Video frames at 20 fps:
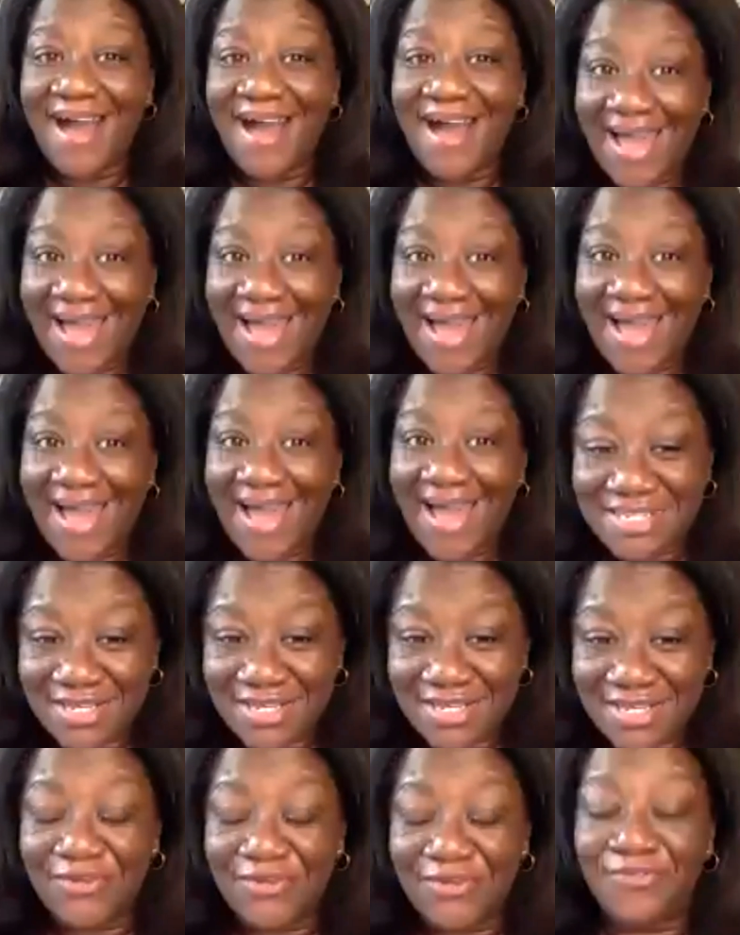I
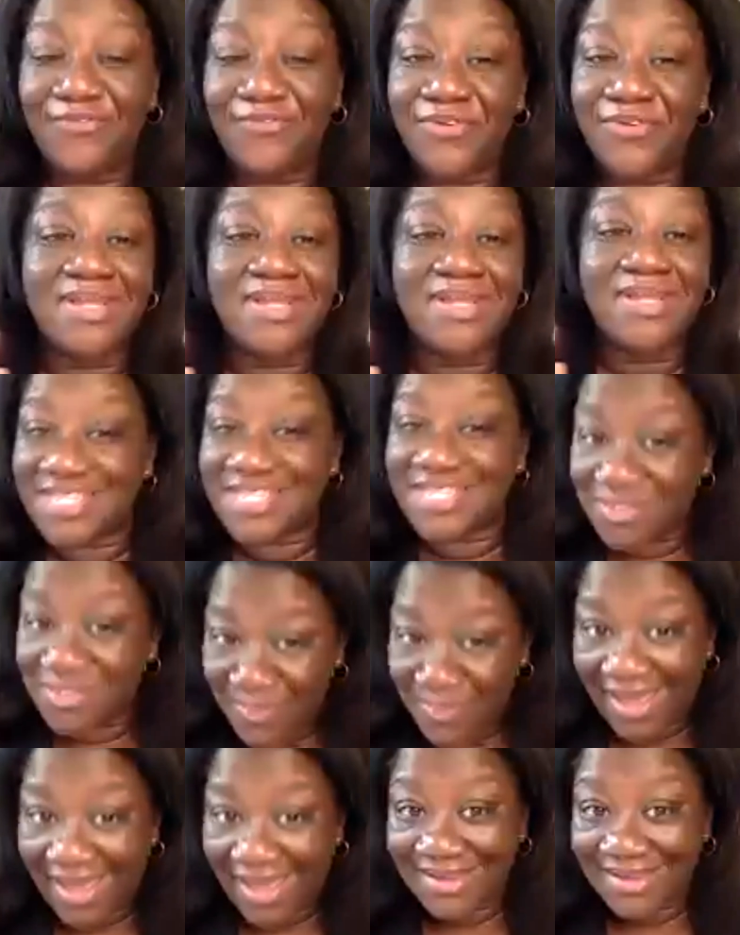still fully
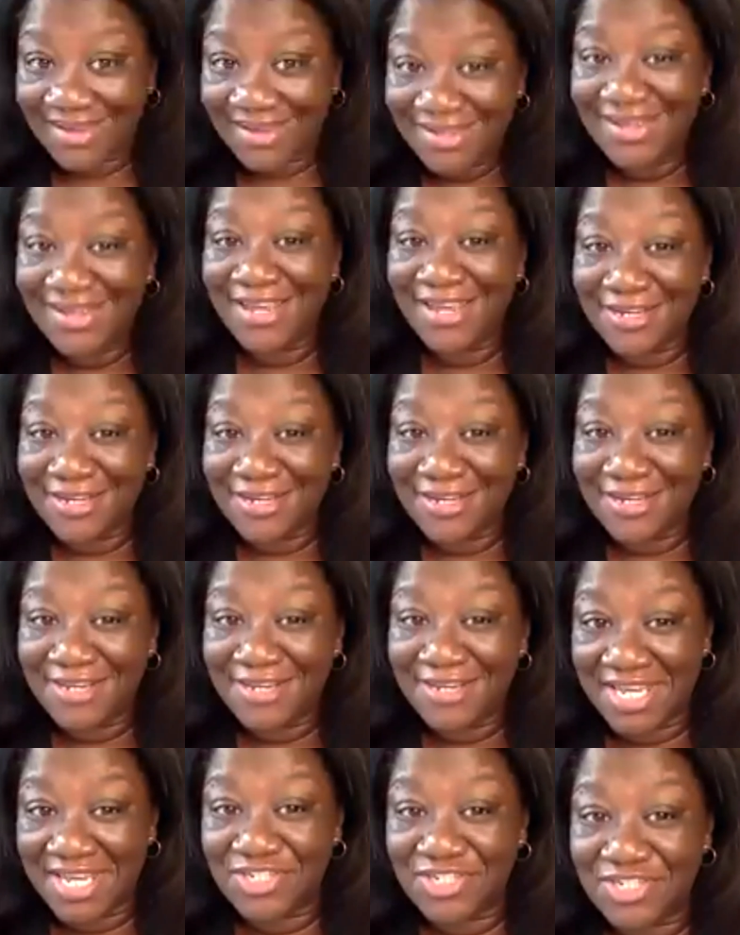expect an
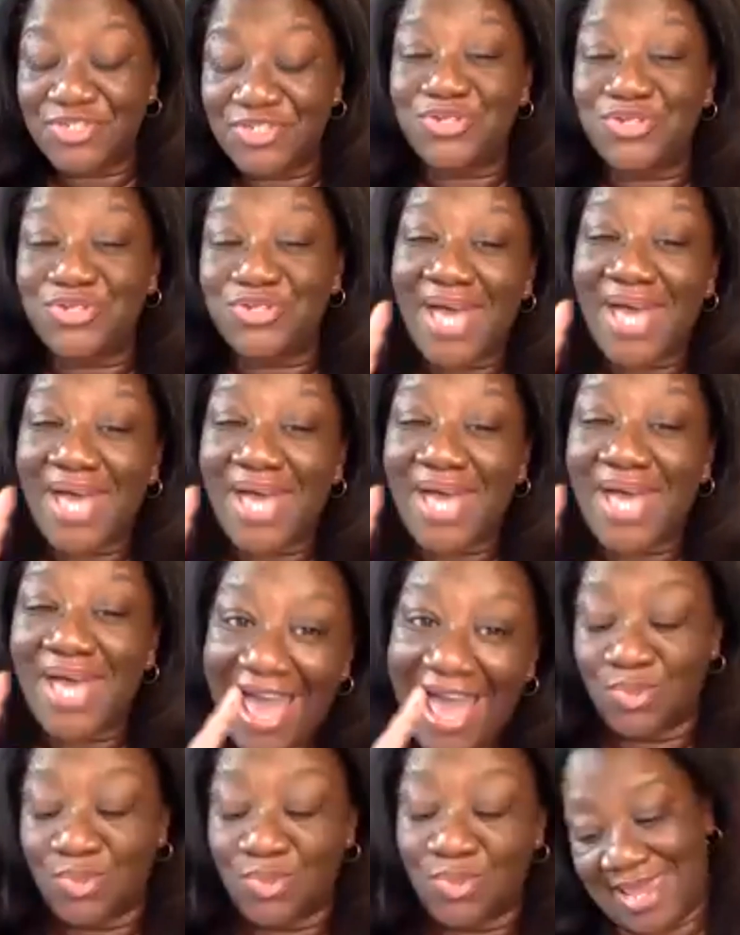invitation to
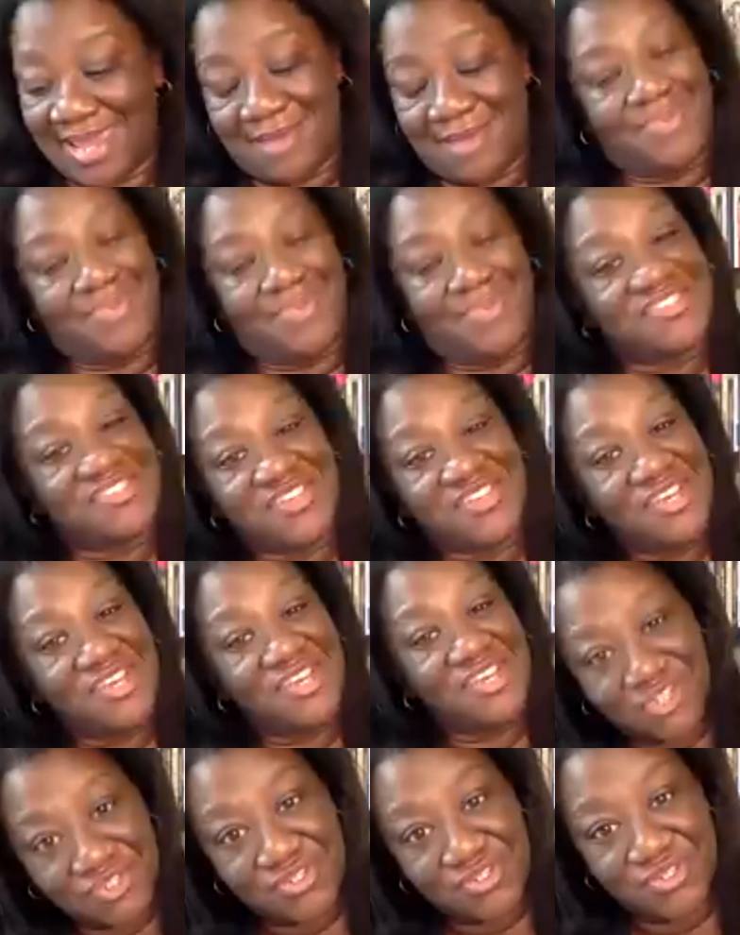actual campus
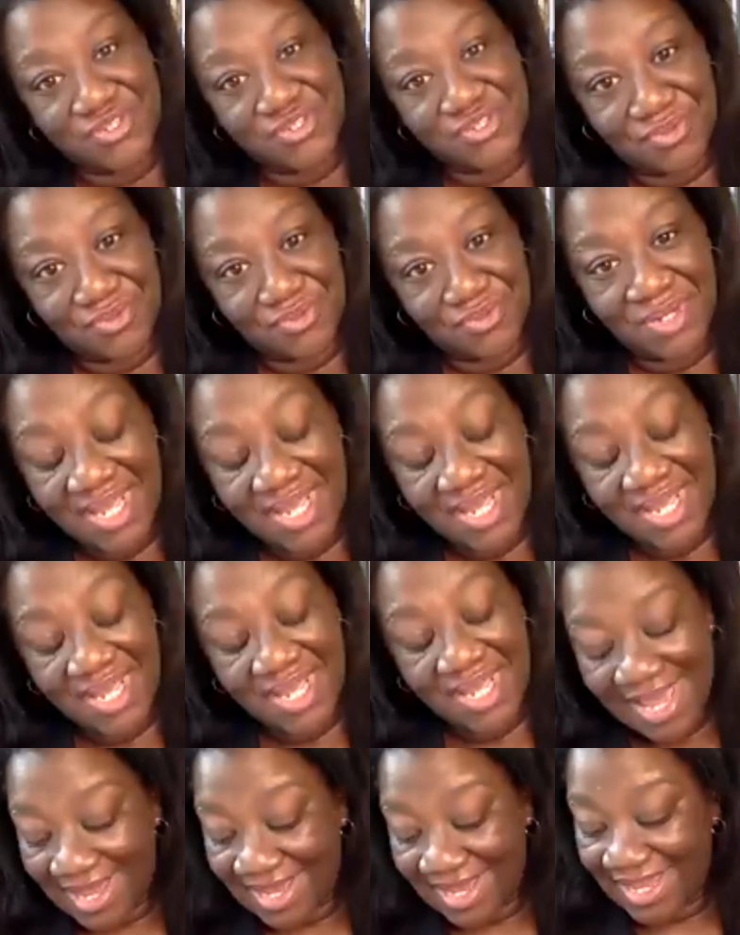just as soon
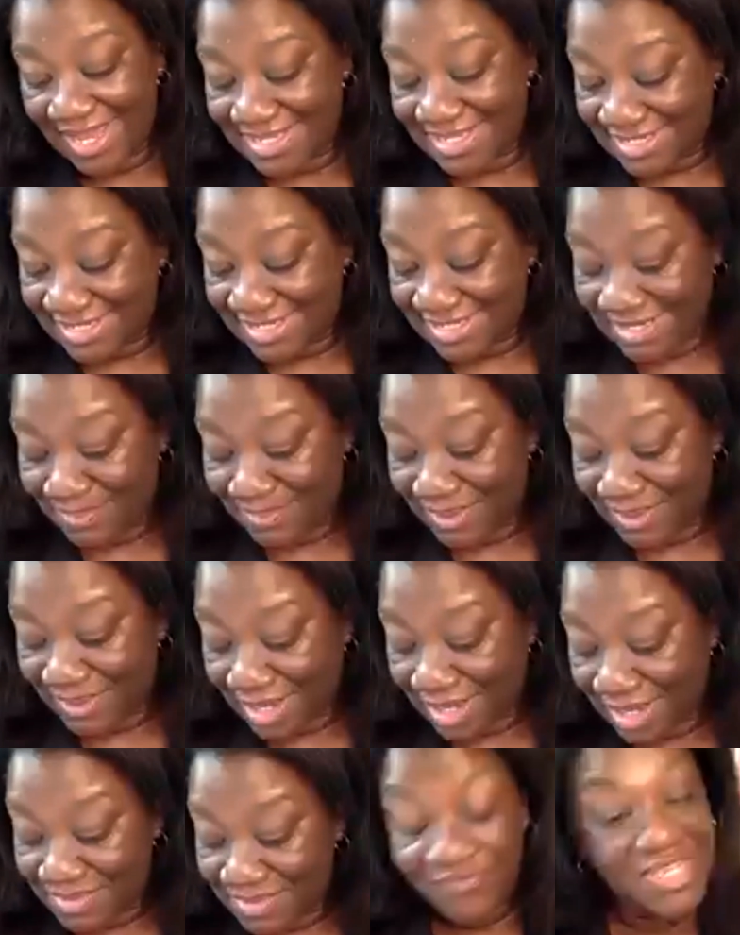as it
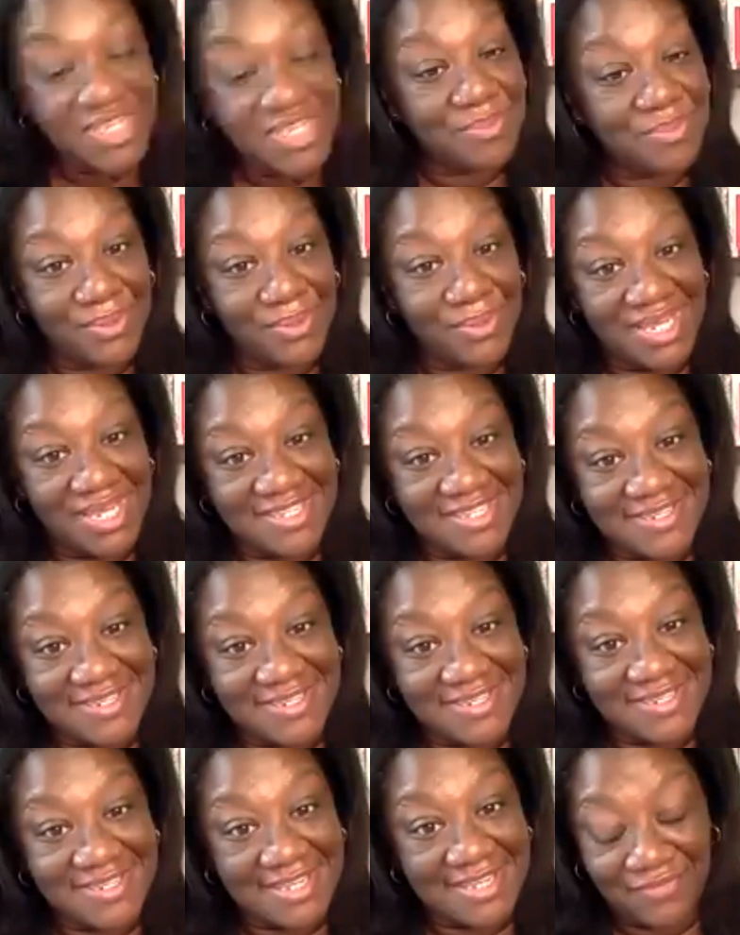becomes feasible
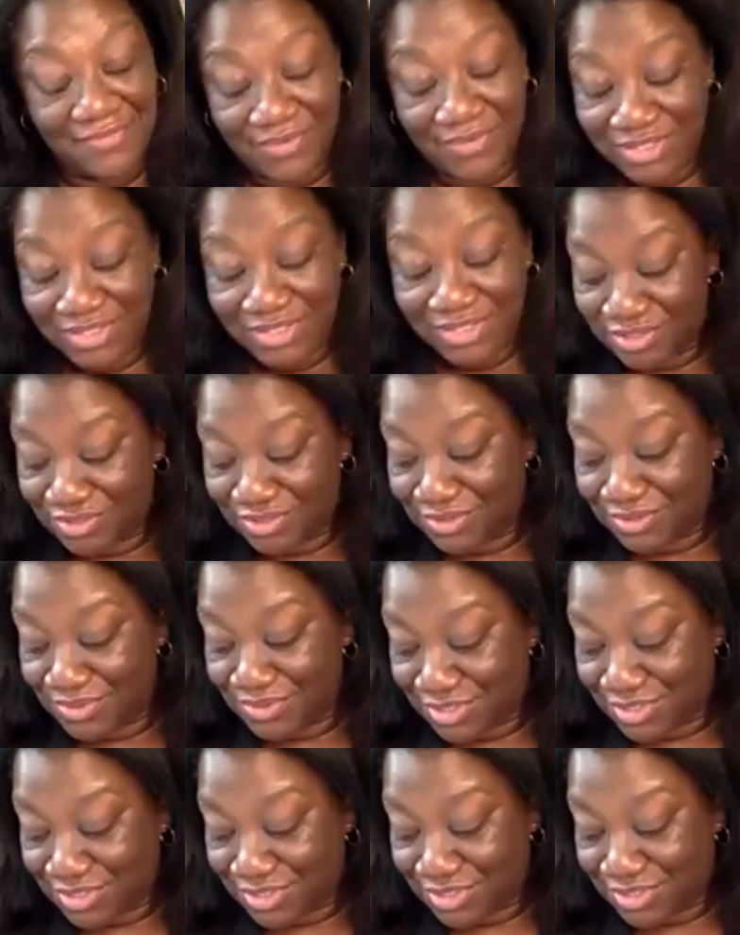and safe to
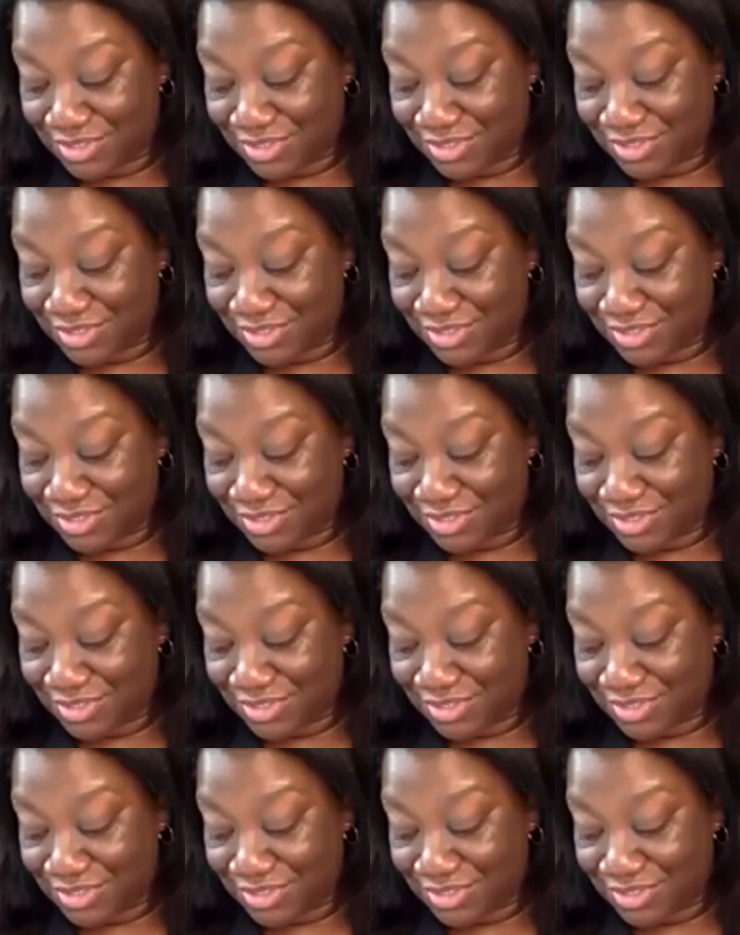do so.